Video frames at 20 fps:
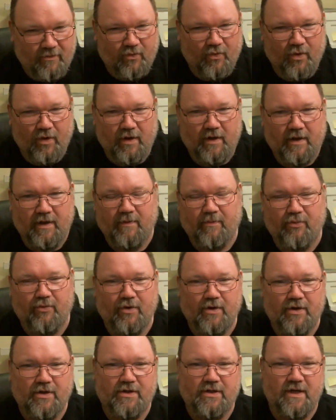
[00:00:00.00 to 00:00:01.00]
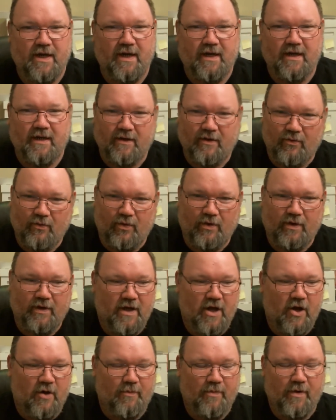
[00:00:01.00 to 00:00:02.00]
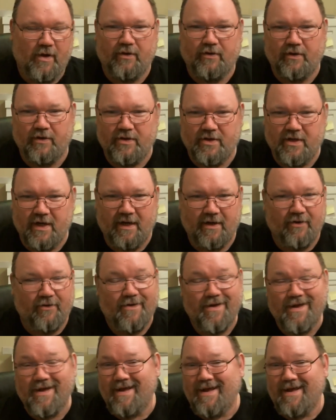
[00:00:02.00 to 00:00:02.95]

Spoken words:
Really appreciate it. Can really help out the channel.